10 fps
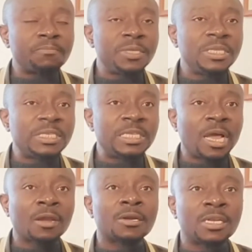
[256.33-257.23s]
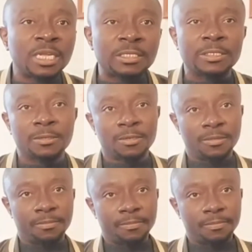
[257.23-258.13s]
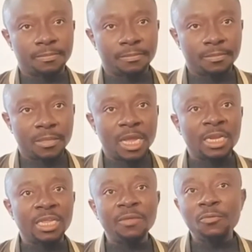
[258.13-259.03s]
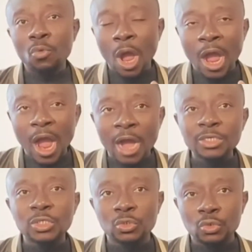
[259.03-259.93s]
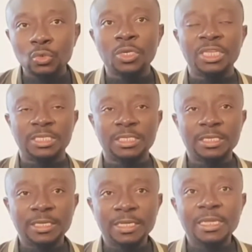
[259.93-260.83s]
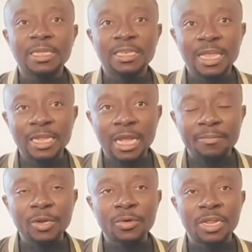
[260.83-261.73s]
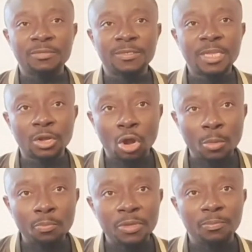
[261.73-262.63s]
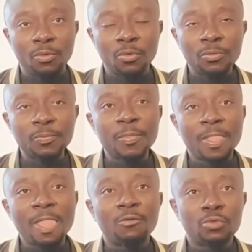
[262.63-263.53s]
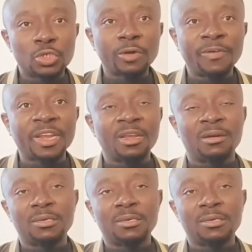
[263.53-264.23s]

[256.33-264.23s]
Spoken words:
Because if you are asked to do this, in which exams in Cameroon, when they talk about the level of unemployment in Cameroon is too high,